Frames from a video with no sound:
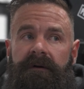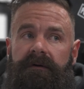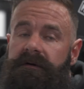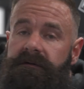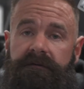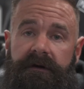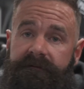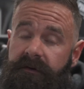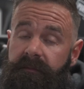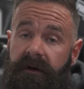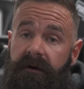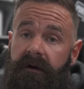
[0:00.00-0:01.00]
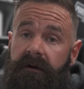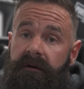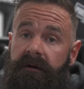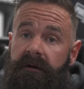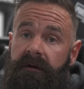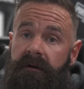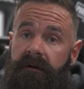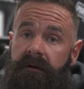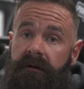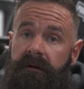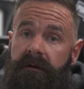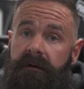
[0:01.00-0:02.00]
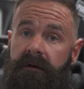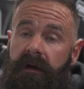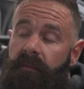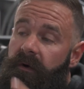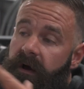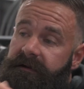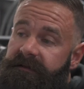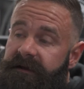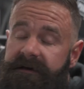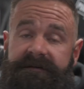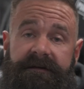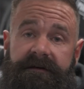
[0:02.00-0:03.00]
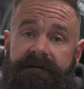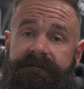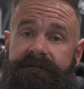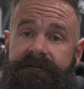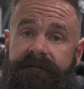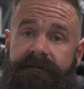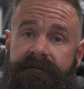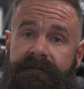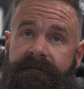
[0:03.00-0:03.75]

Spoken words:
we're in the rearview mirror and we're on to the next thing. You